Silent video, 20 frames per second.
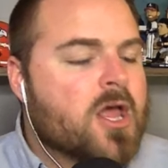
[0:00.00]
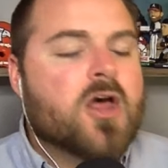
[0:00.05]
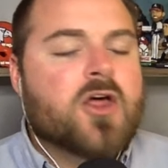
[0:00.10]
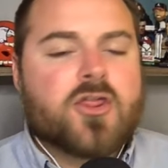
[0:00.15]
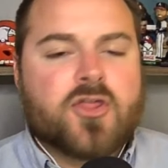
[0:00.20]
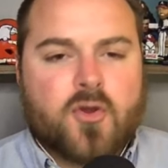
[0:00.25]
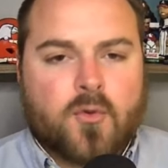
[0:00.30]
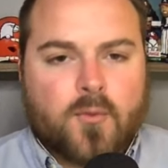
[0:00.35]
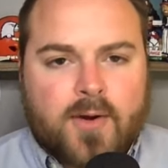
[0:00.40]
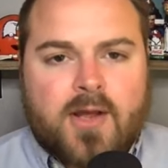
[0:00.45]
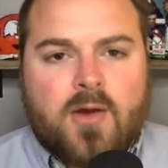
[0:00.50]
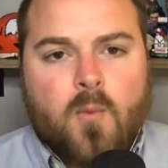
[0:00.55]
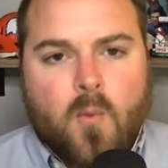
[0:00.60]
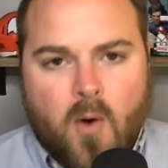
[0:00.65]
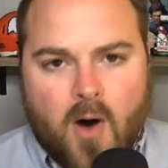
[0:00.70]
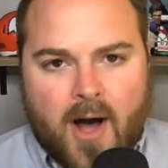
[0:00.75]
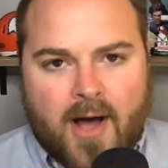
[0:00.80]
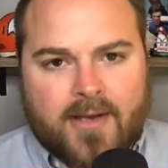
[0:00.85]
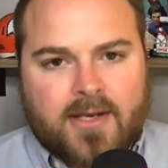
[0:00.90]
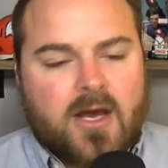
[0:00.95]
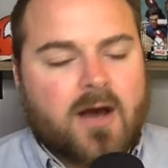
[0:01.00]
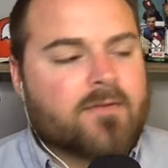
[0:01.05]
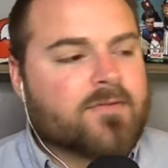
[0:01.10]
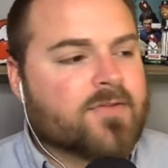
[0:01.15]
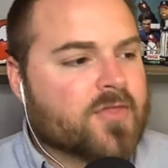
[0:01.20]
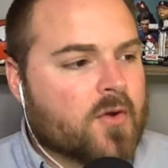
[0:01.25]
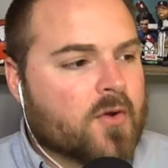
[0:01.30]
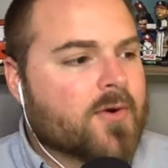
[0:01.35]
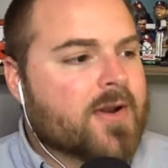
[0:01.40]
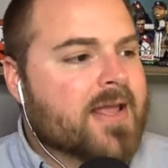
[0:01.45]
31 of
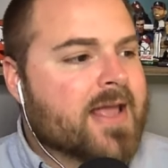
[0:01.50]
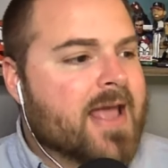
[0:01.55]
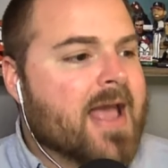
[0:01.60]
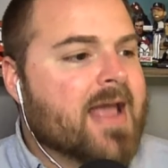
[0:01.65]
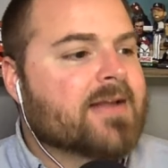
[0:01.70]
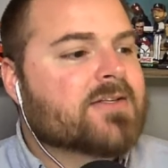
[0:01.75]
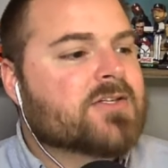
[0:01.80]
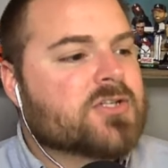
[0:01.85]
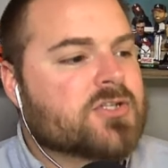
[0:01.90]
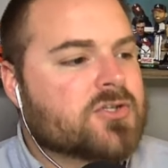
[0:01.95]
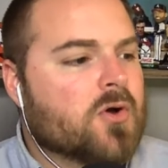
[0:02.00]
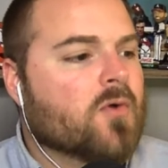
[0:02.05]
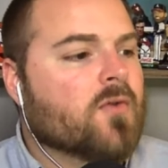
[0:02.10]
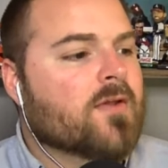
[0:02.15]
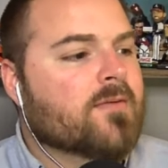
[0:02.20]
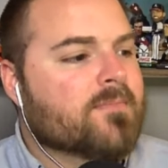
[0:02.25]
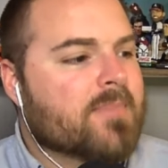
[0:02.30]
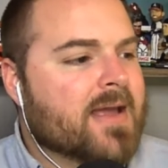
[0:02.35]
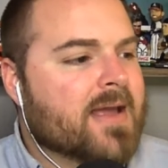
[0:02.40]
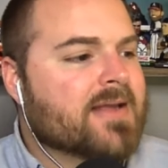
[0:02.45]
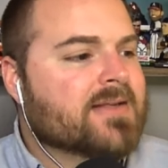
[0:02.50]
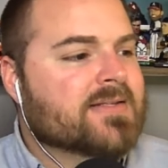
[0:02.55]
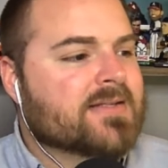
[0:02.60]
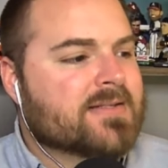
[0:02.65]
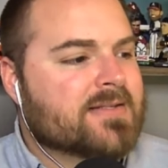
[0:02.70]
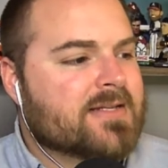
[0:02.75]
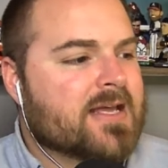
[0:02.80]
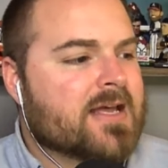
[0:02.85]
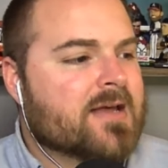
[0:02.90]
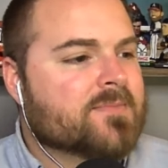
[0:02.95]
38 stolen base
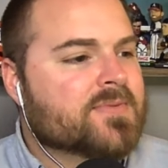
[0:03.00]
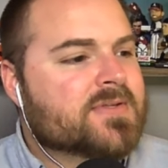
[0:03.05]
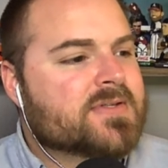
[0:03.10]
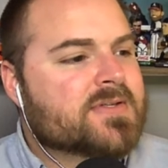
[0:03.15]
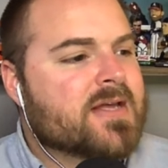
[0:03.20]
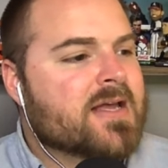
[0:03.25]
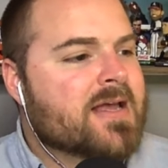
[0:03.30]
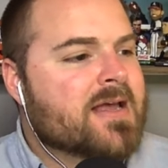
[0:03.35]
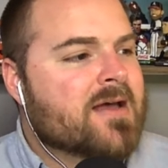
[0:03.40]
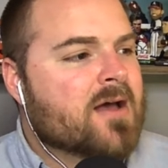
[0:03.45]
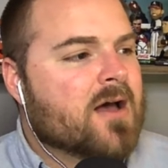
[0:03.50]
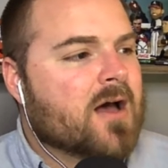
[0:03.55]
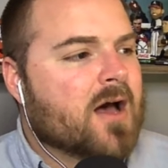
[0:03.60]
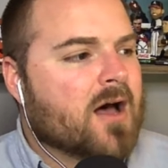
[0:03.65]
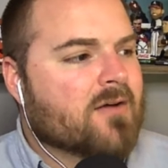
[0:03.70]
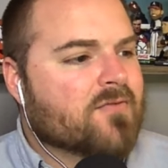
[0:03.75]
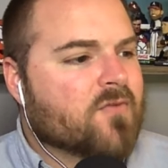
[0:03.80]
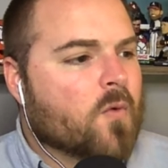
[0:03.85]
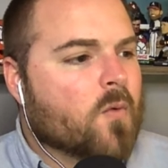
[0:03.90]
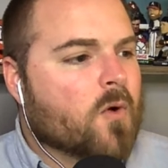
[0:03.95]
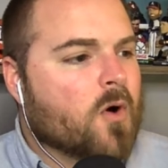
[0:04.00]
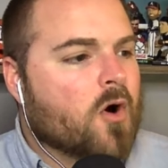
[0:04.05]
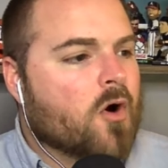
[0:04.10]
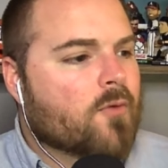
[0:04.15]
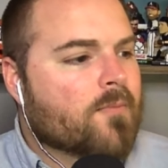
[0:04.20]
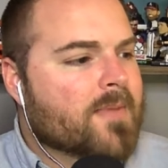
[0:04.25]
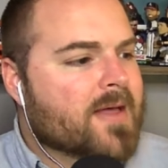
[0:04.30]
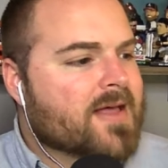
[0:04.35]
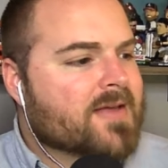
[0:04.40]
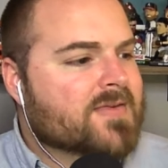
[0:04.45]
attempts uh, for
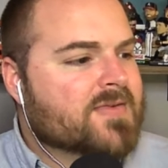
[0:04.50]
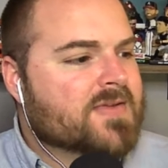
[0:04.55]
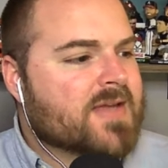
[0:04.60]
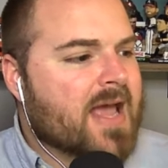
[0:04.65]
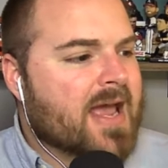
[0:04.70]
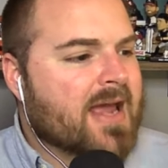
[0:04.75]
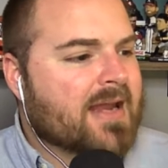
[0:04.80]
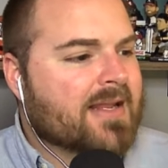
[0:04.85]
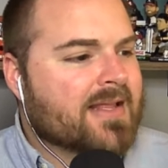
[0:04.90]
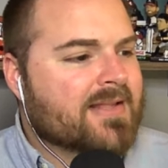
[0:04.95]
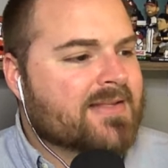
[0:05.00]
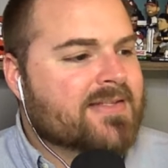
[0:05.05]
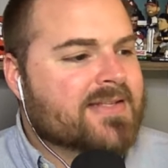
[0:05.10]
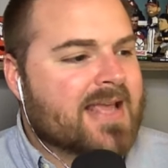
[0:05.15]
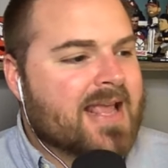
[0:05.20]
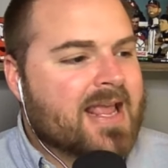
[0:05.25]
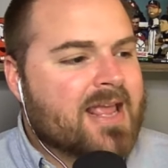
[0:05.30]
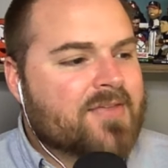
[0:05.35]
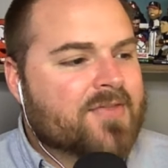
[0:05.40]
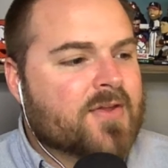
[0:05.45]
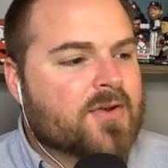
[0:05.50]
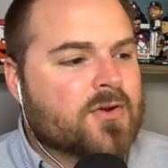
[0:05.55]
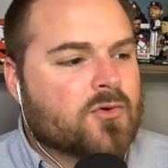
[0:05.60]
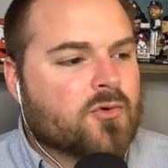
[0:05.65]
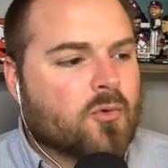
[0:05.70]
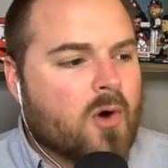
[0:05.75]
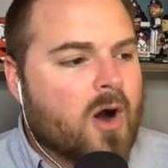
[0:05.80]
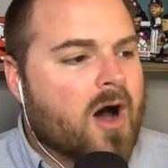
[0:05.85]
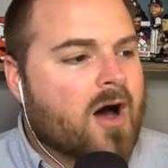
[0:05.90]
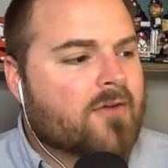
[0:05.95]
Ole Miss, and it's Ethan
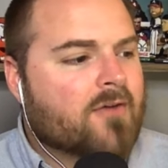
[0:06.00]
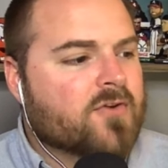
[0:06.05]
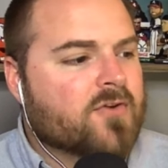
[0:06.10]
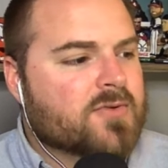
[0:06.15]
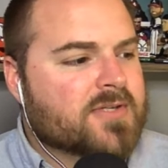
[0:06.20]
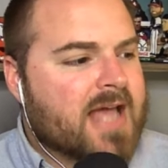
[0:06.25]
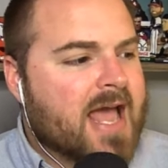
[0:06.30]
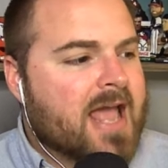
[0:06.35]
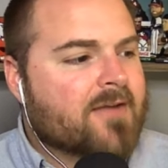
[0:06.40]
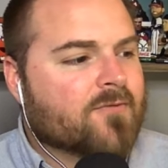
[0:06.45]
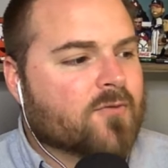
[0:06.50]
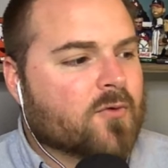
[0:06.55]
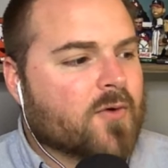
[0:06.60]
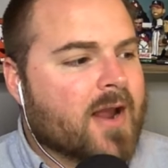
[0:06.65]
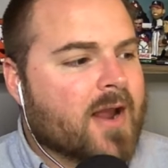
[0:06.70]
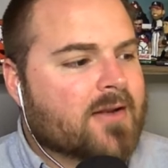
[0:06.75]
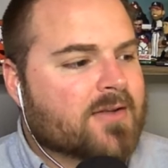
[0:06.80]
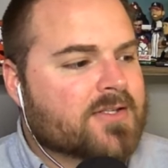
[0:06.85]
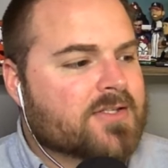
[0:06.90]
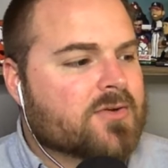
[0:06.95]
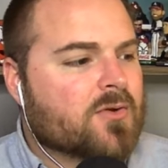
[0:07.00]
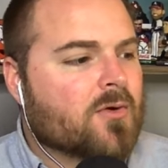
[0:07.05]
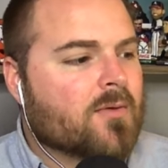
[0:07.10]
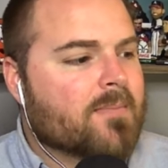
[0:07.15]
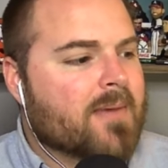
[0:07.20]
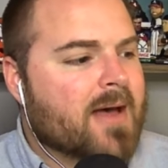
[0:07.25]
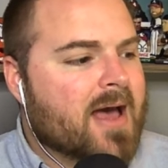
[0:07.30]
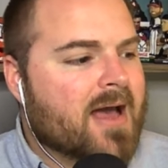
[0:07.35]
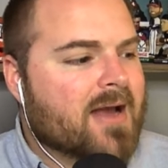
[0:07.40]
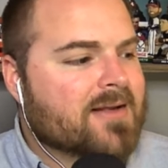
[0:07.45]
Groff who's eight for eight in stolen
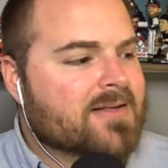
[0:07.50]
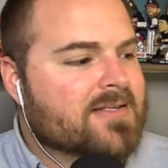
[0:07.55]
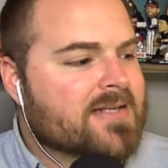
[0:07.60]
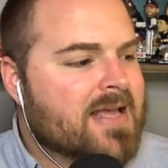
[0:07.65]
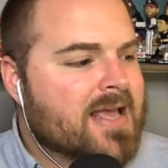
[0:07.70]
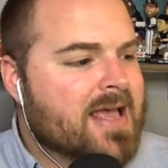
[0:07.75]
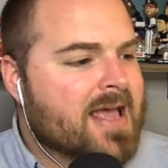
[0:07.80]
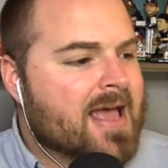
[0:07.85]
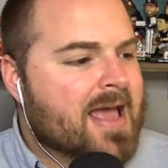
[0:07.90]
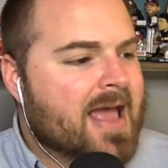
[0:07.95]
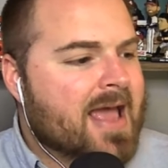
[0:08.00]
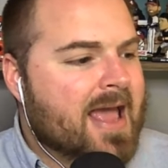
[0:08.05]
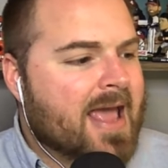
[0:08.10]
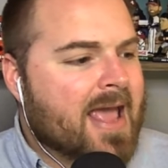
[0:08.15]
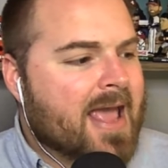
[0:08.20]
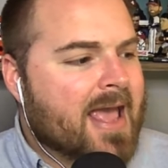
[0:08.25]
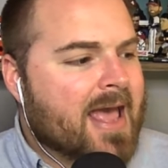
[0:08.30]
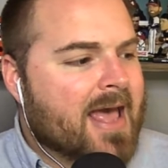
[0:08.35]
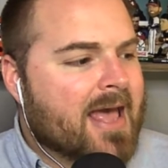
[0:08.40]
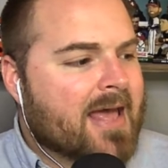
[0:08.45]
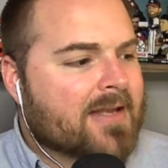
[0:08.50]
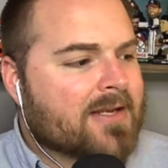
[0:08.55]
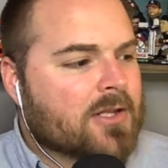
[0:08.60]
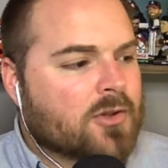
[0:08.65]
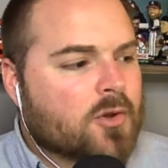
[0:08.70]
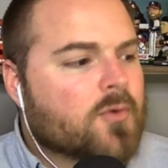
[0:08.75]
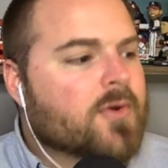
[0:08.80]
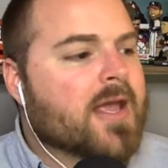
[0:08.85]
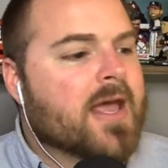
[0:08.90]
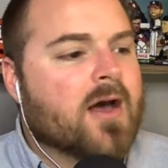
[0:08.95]
bags, and
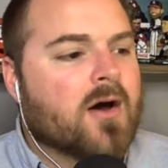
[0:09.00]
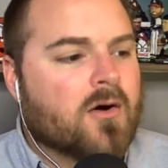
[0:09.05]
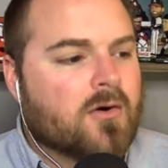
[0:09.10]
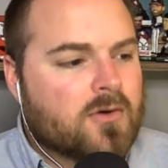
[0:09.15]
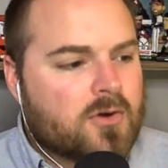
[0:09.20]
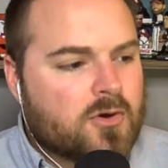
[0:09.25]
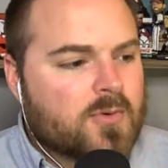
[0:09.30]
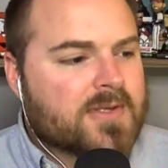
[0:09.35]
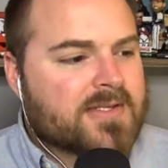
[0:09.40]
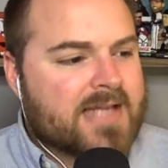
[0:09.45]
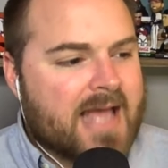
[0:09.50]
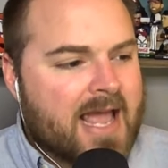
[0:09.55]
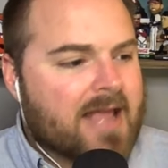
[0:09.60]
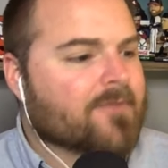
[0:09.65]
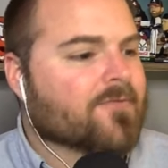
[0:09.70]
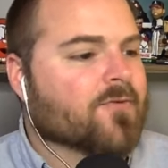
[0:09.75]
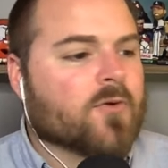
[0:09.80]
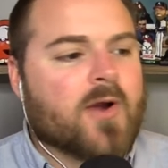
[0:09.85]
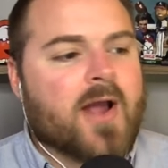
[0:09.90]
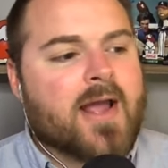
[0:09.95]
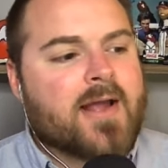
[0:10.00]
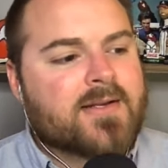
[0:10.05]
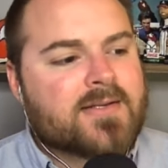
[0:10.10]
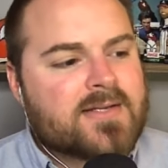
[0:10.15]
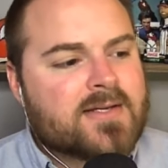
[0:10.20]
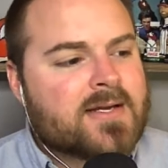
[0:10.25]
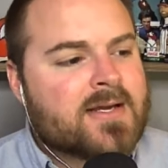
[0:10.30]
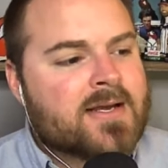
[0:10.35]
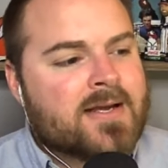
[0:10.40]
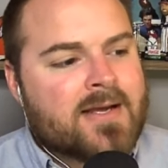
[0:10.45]
Luke Hill who is eight for eight
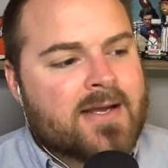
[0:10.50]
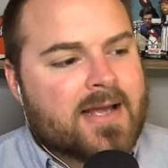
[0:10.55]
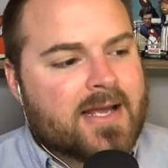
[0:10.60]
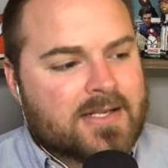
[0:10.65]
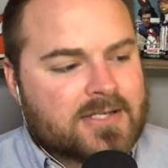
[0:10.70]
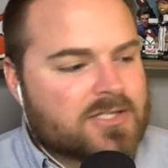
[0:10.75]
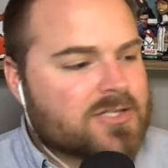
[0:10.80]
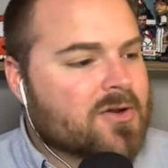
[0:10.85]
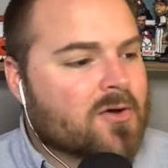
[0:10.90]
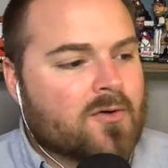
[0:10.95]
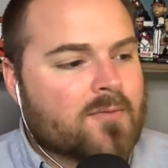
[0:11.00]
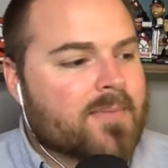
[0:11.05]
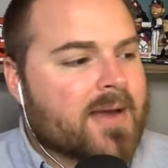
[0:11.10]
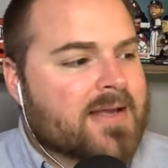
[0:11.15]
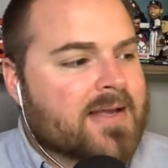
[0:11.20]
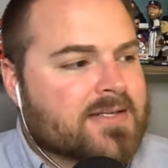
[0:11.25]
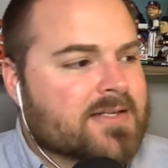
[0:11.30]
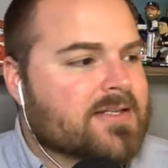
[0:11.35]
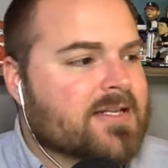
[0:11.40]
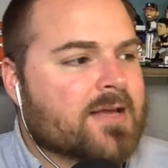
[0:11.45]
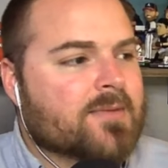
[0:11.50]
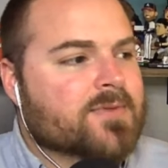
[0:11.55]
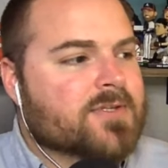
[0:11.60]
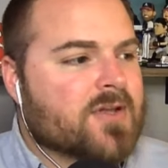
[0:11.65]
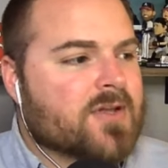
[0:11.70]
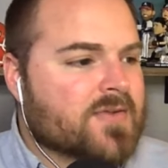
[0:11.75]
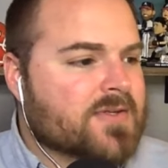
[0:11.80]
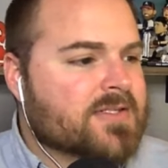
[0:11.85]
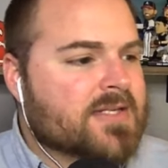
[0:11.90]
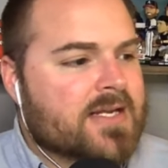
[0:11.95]
in stolen base attempts
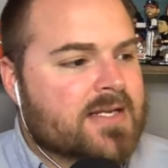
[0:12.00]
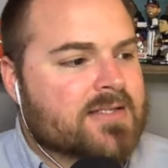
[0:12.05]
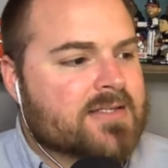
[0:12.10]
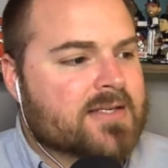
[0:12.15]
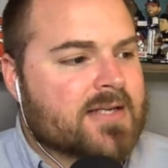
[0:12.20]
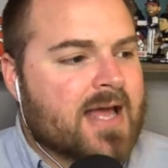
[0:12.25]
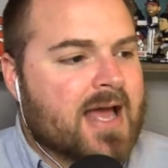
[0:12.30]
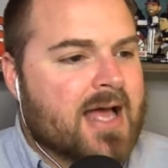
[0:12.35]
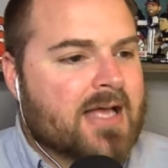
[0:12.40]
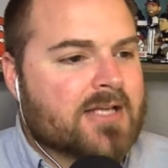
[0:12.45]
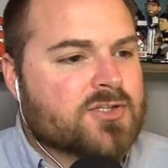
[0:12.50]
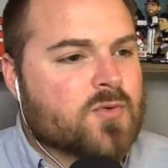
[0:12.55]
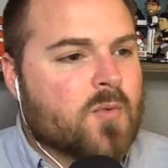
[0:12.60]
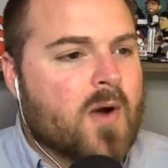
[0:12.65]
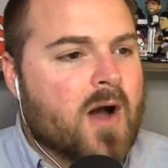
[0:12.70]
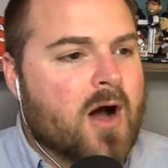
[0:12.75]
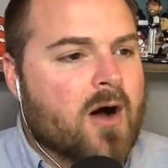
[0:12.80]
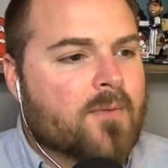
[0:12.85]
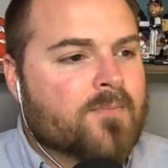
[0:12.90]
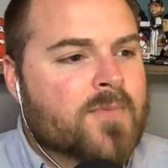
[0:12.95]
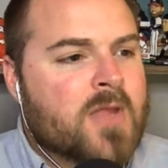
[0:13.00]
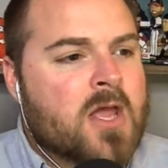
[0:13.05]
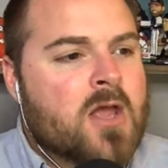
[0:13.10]
on the season as well.